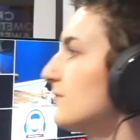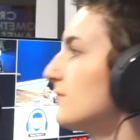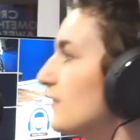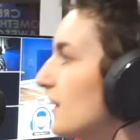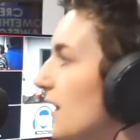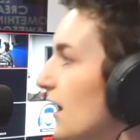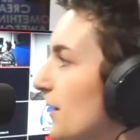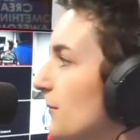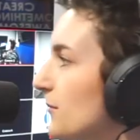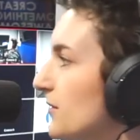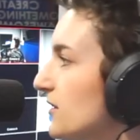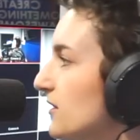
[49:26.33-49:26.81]

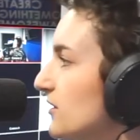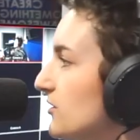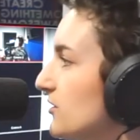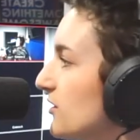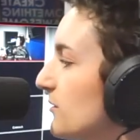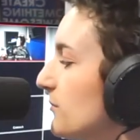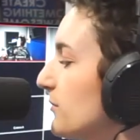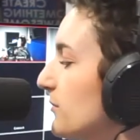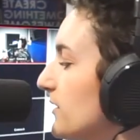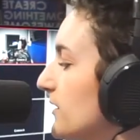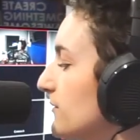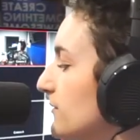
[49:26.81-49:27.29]
I'm gonna
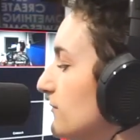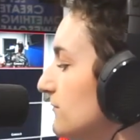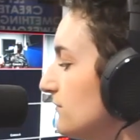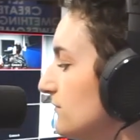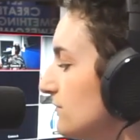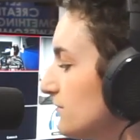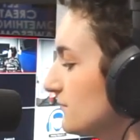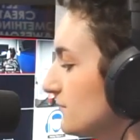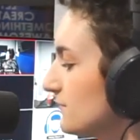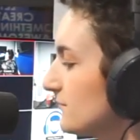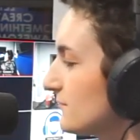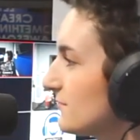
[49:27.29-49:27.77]
jump in.
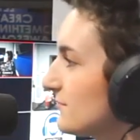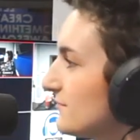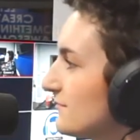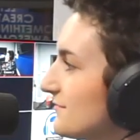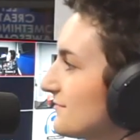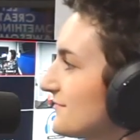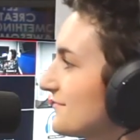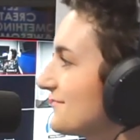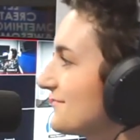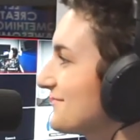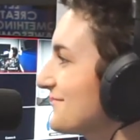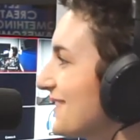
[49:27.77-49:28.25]

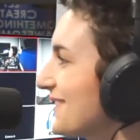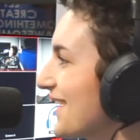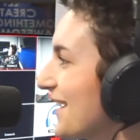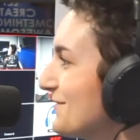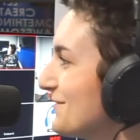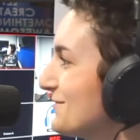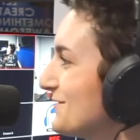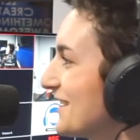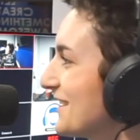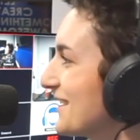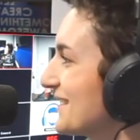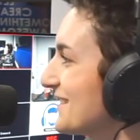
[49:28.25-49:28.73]
I'm
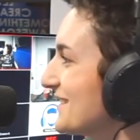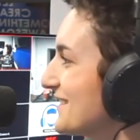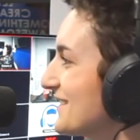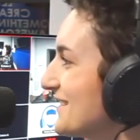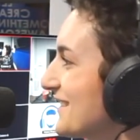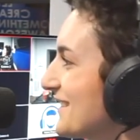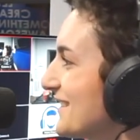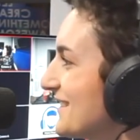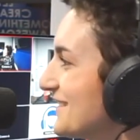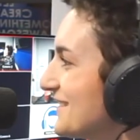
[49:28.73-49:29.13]
taking the stage.